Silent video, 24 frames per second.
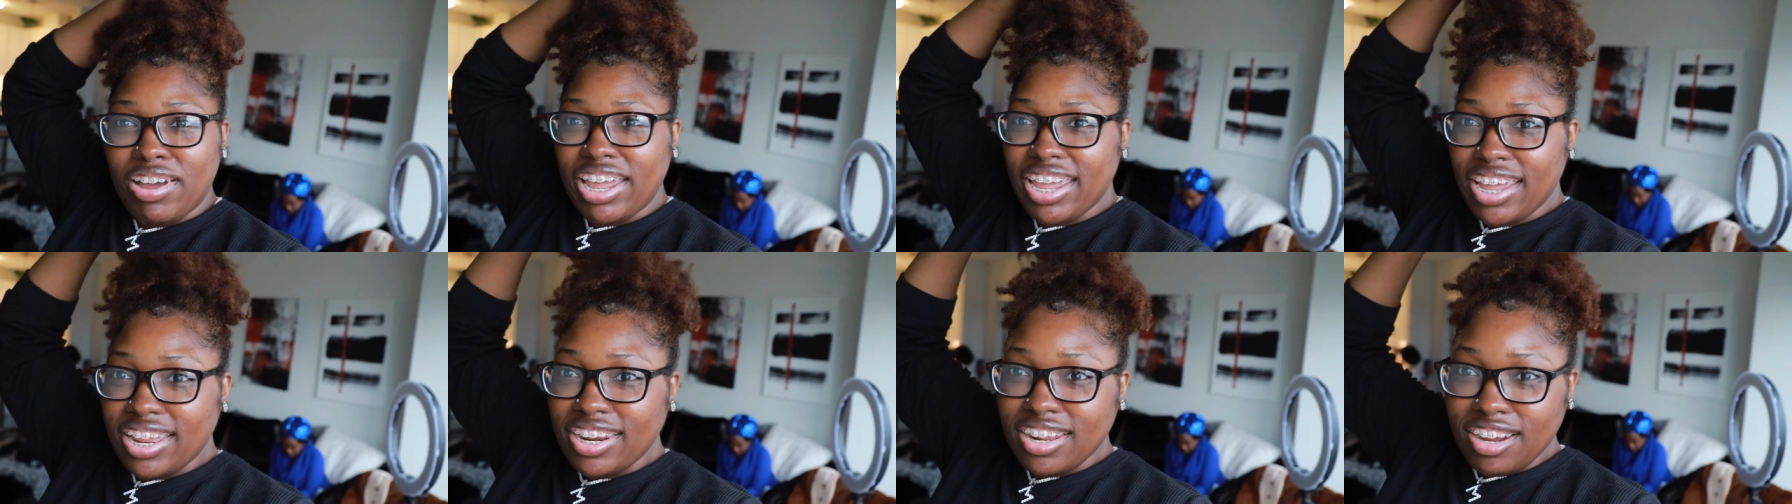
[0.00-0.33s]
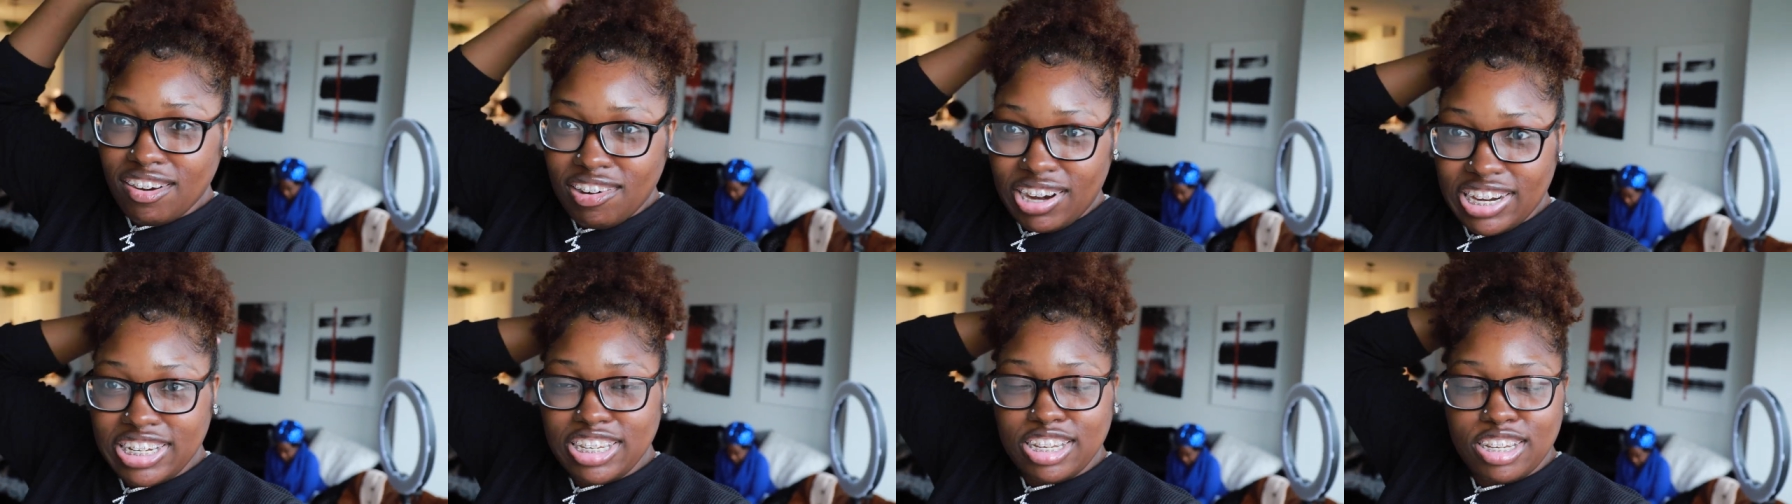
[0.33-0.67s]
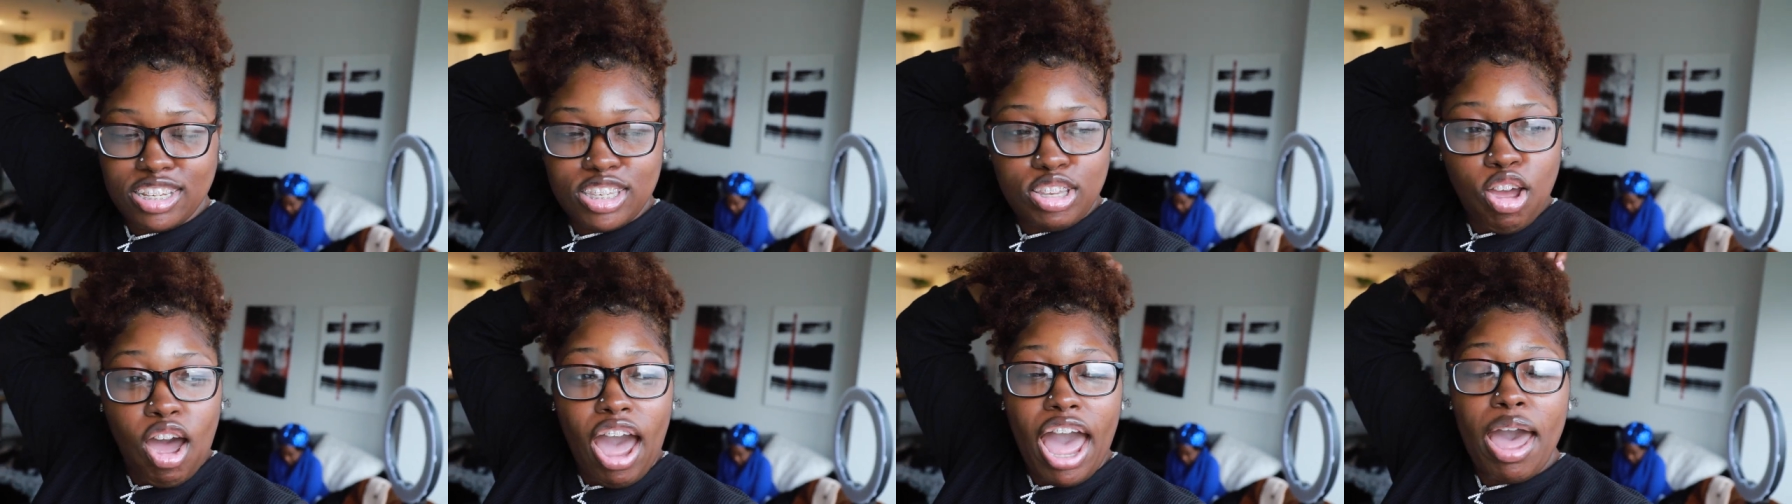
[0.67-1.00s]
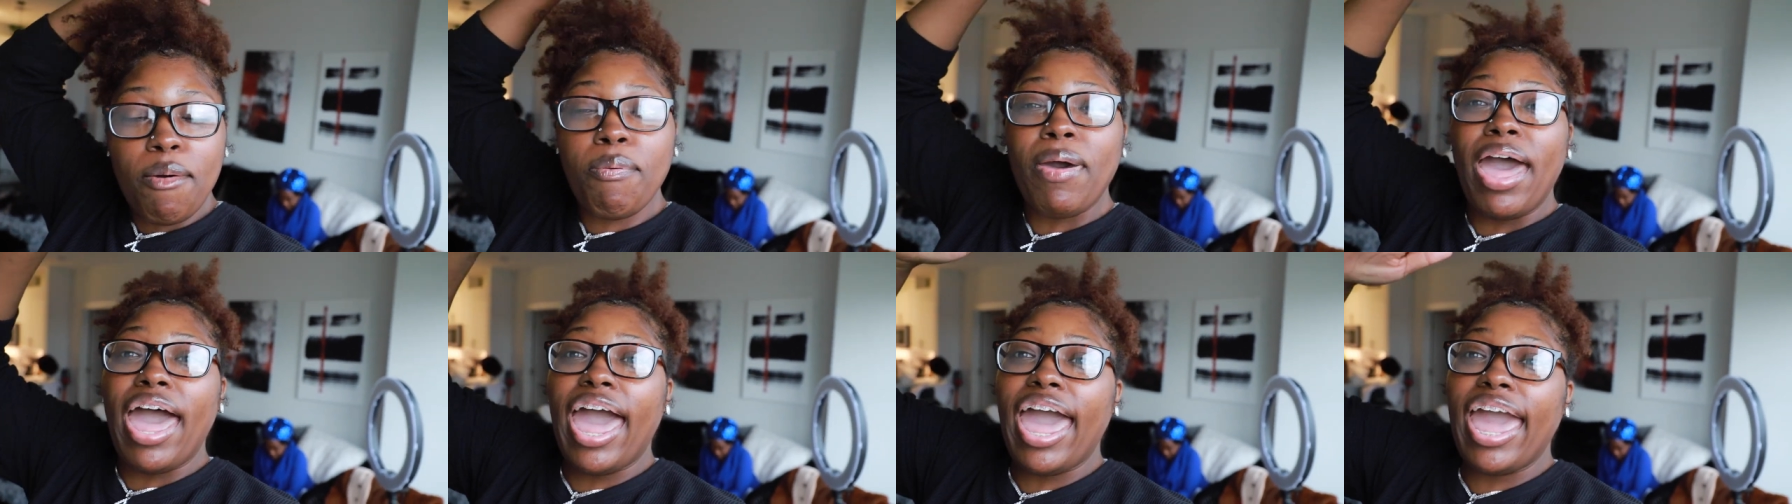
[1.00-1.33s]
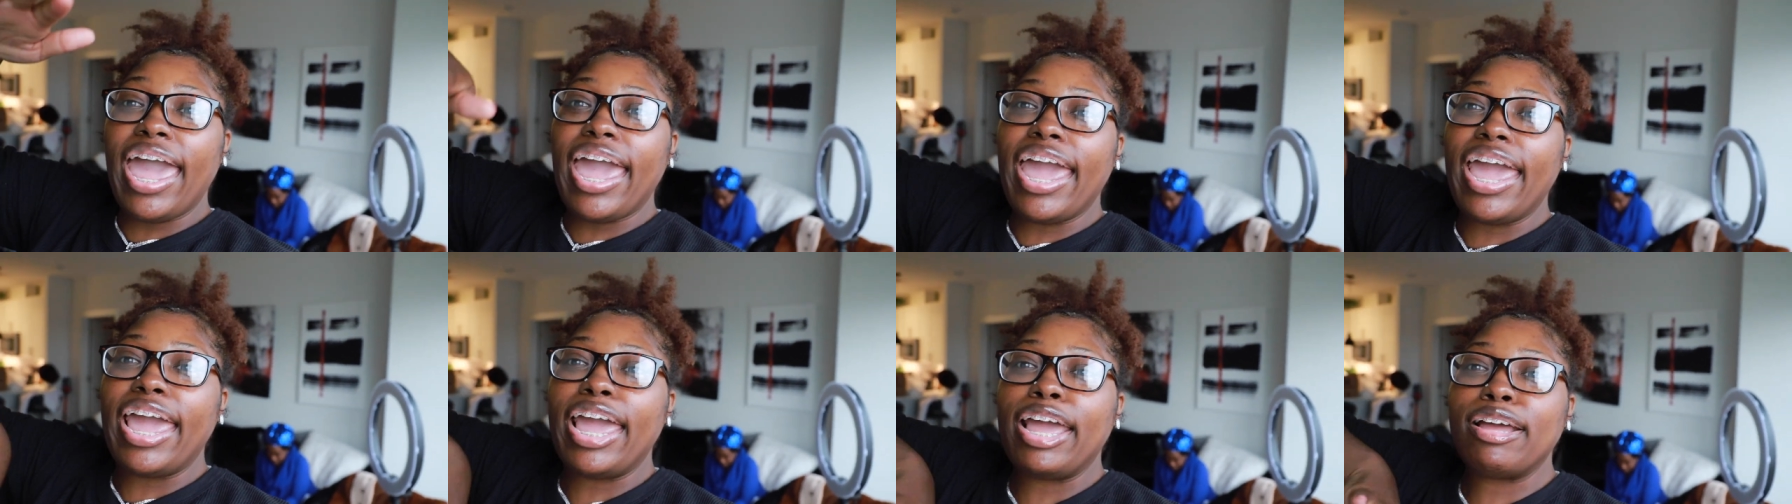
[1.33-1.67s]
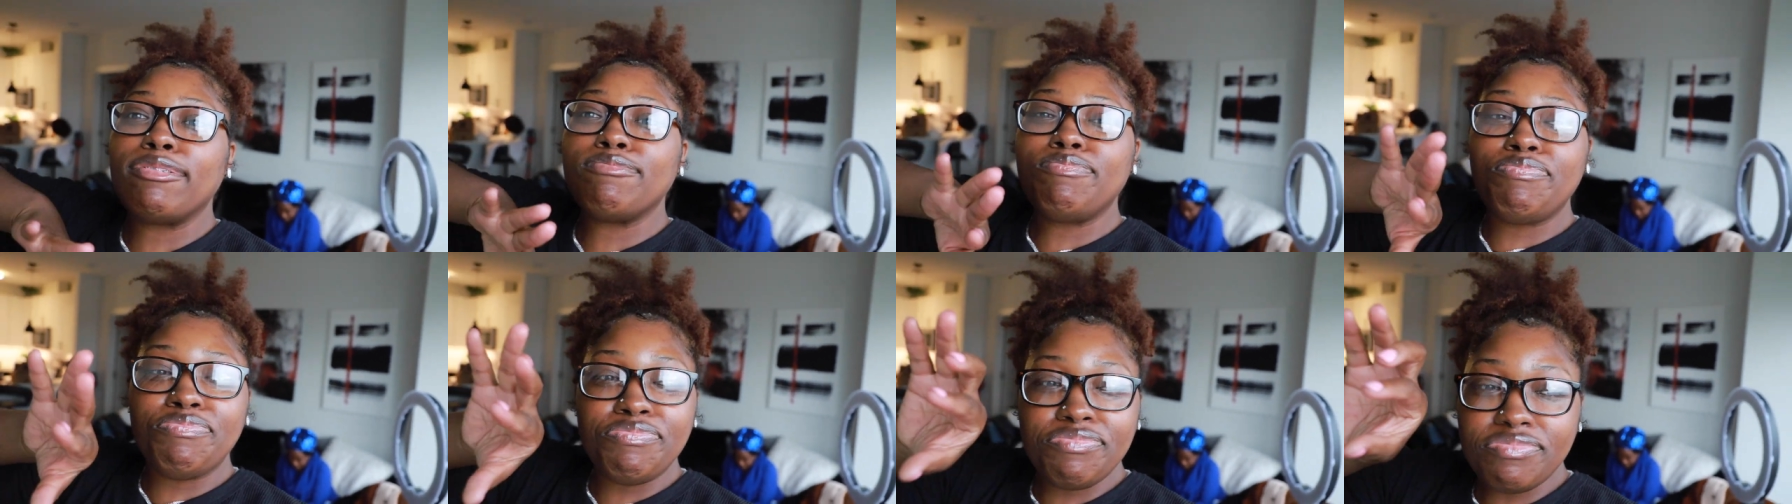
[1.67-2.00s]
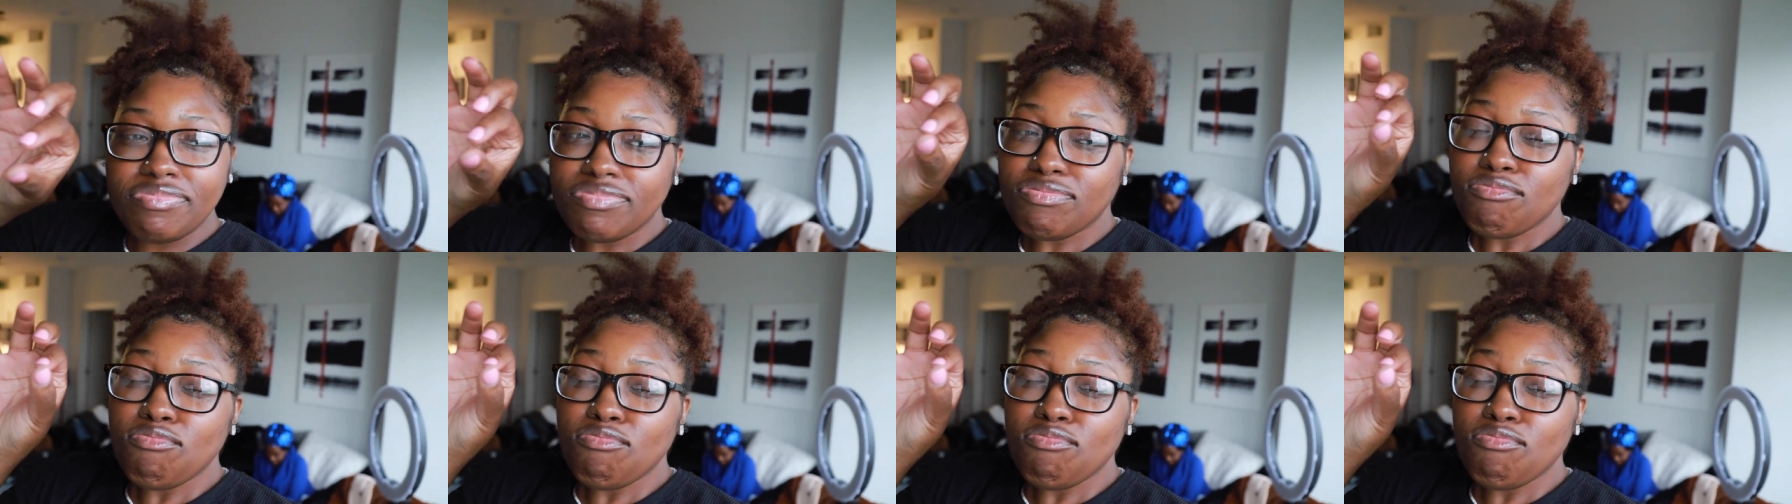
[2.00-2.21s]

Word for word: My hair look crazy. So I paid.